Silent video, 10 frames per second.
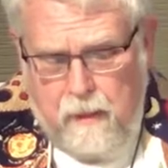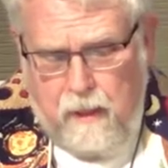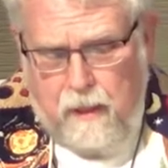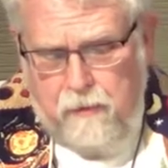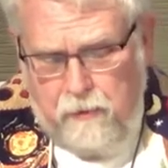
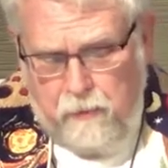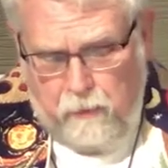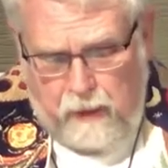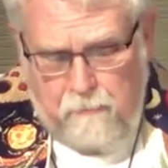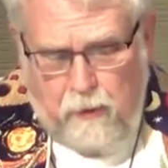Under the
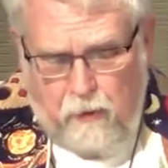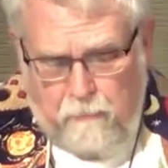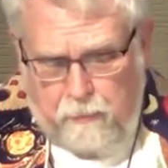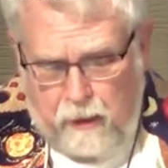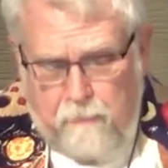rainbow
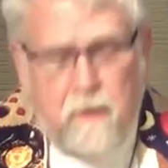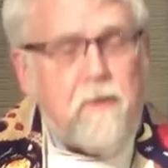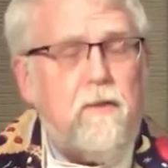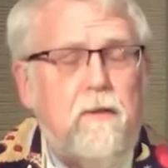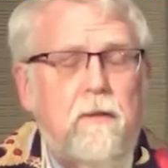of
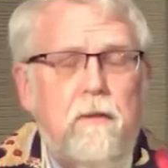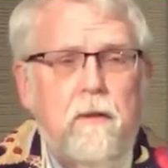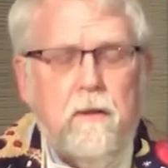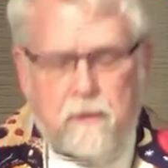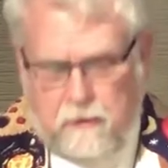promise,
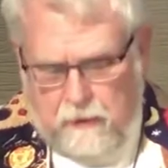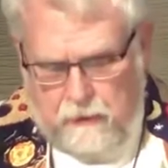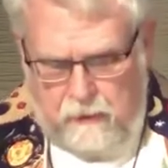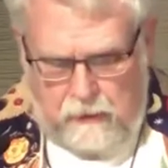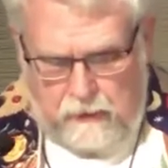
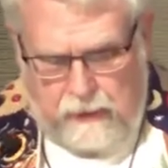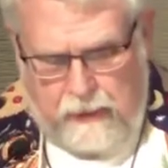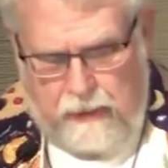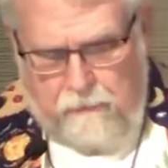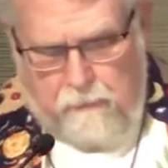still
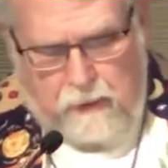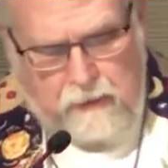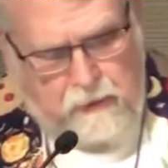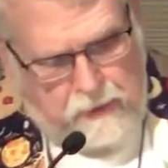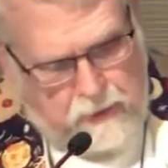alive
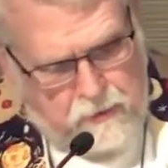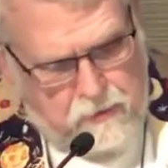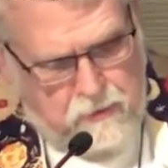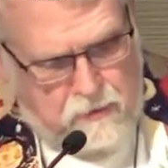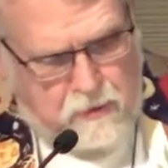among the
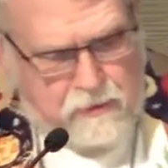nations, the